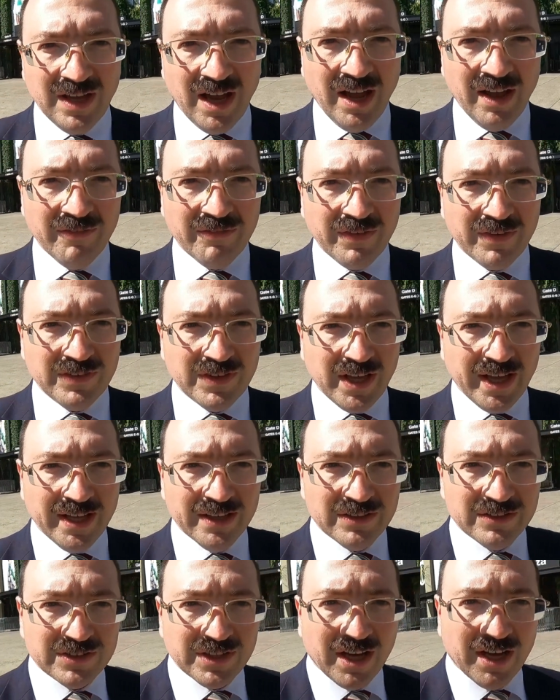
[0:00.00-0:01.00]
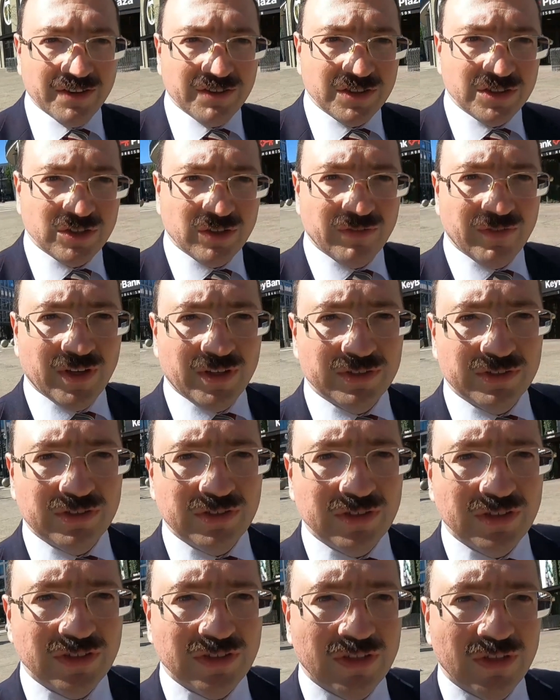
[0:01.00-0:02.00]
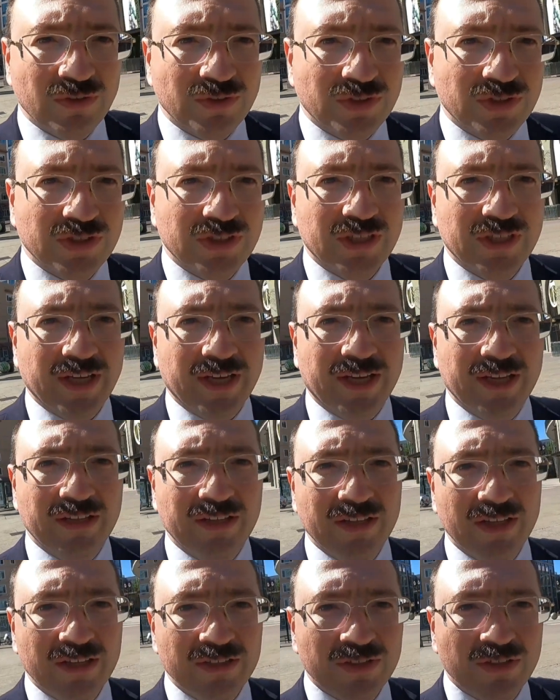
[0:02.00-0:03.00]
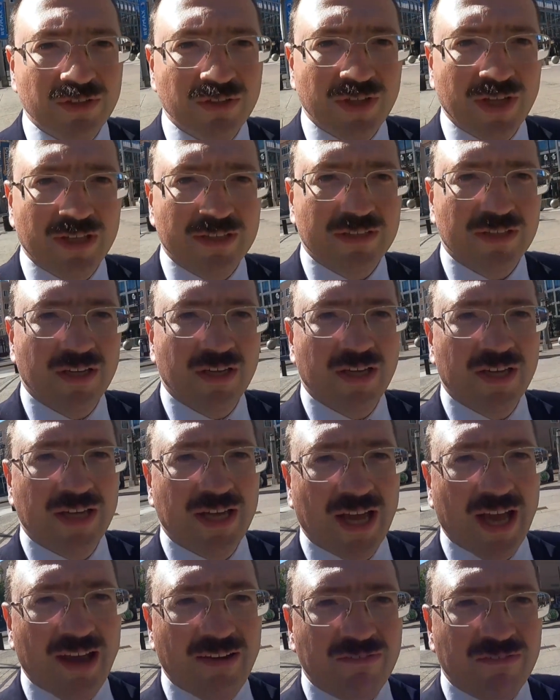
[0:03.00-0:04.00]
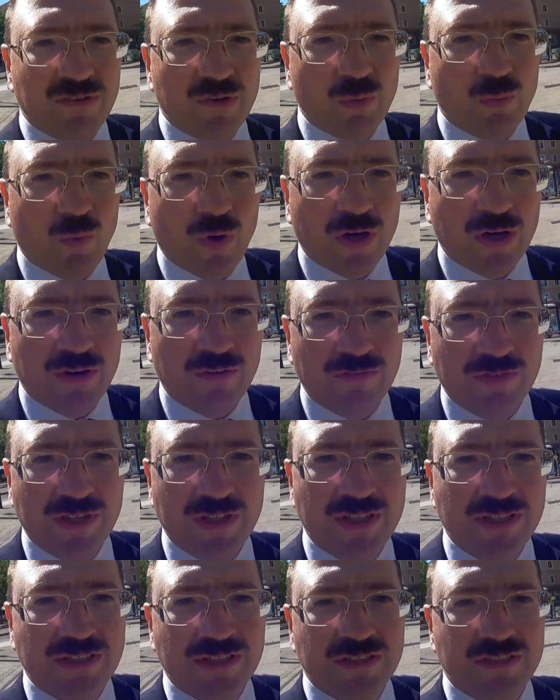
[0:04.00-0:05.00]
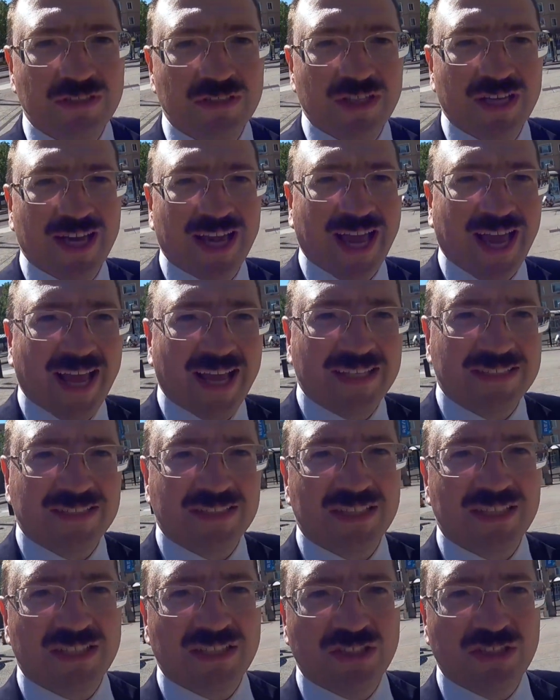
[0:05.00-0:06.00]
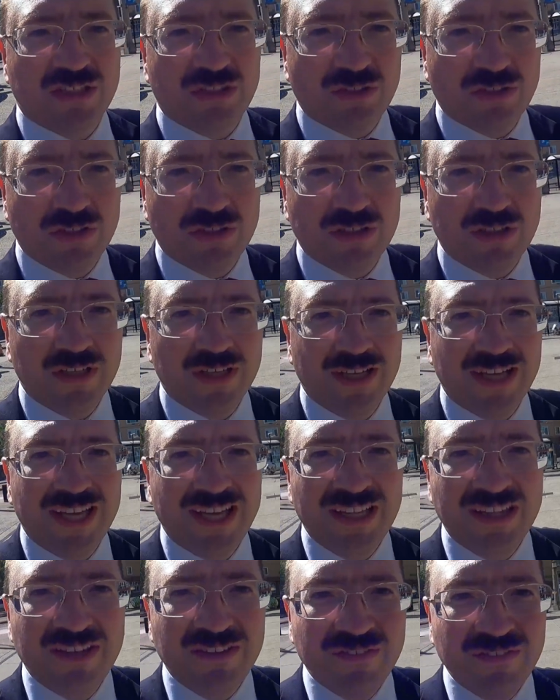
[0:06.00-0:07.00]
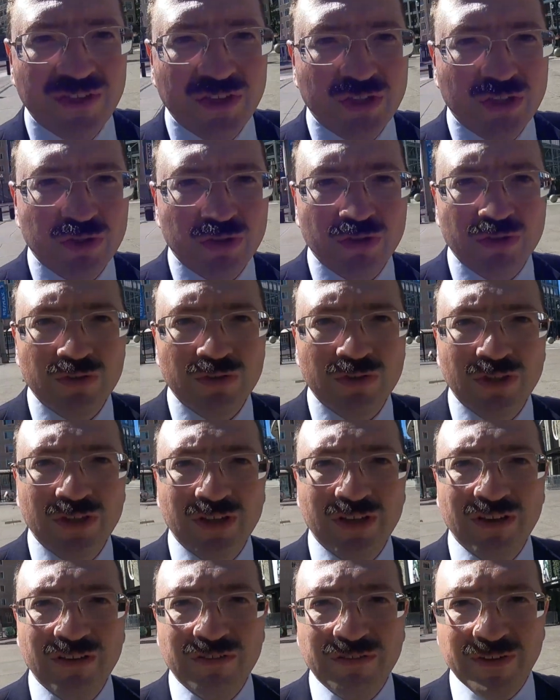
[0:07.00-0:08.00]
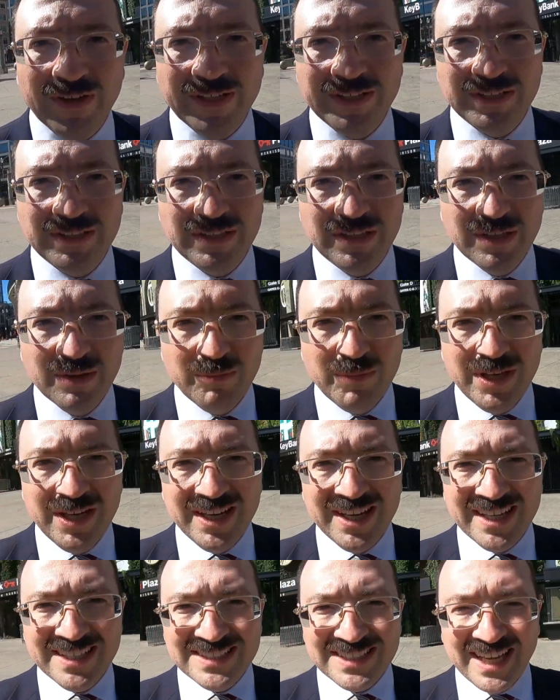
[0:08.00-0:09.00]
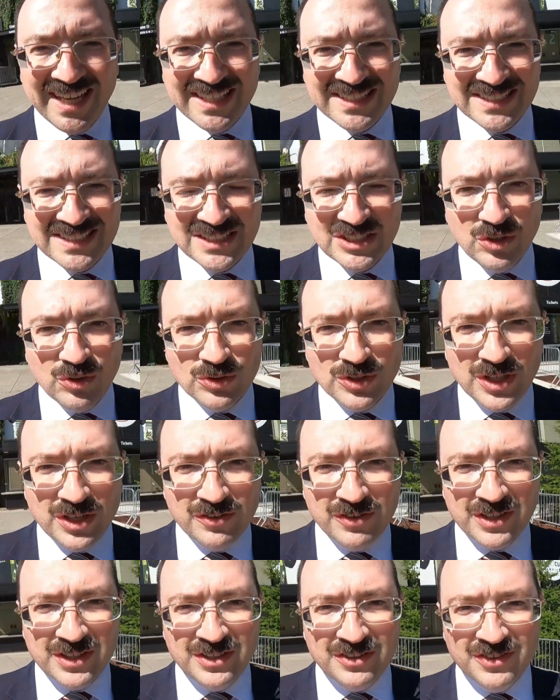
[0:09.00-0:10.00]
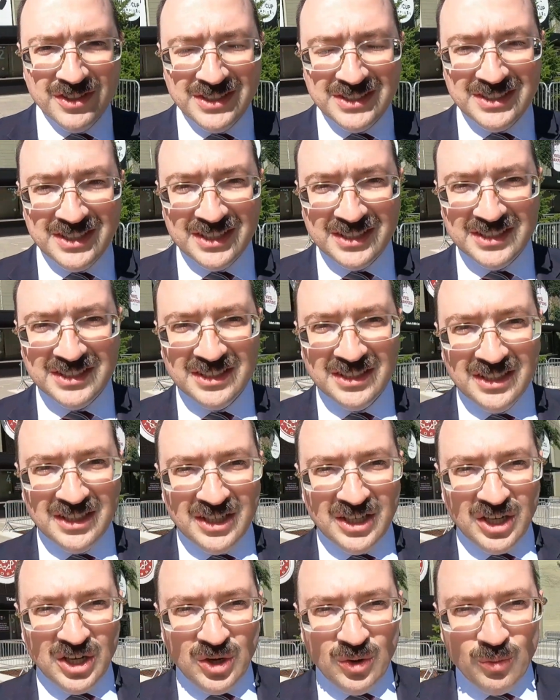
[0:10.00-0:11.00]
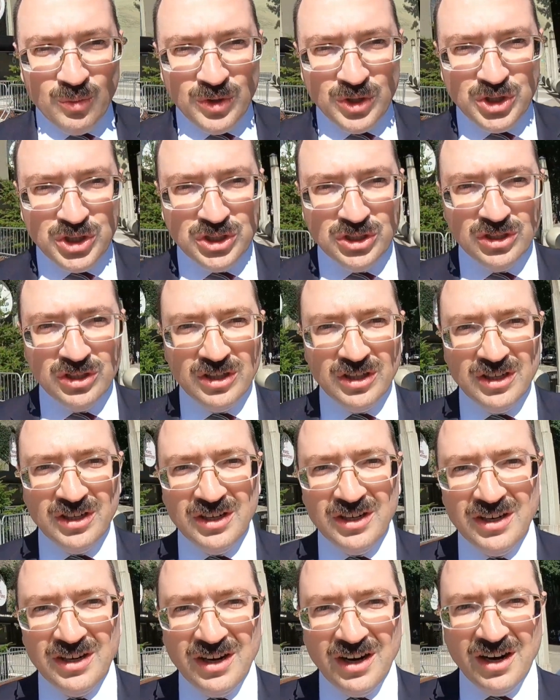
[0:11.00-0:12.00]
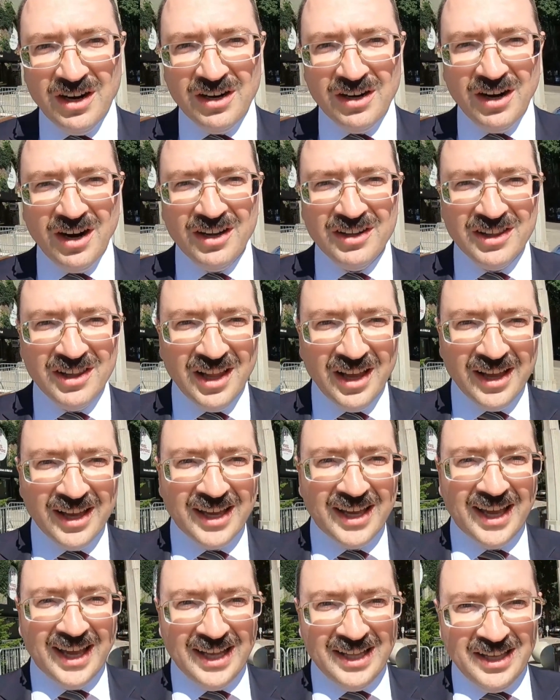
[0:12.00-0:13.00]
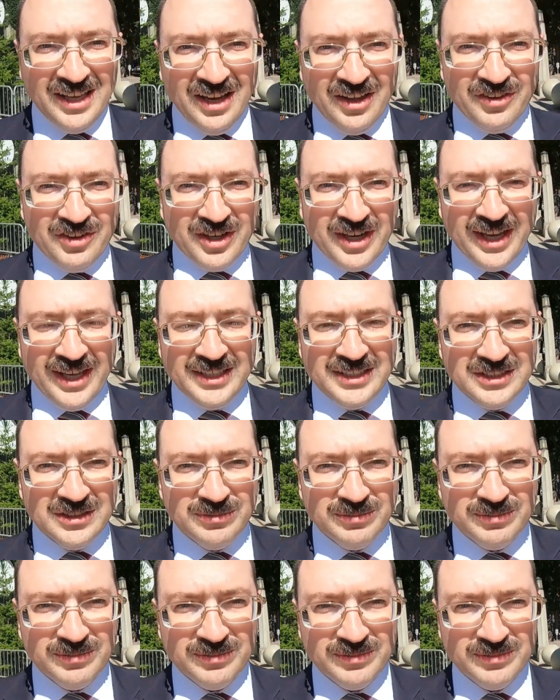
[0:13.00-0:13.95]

I've handled hundreds of voluntary disclosures, and I can tell you that every one of these has its certain individual face, meaning it has its own characteristics which are unlike any other case.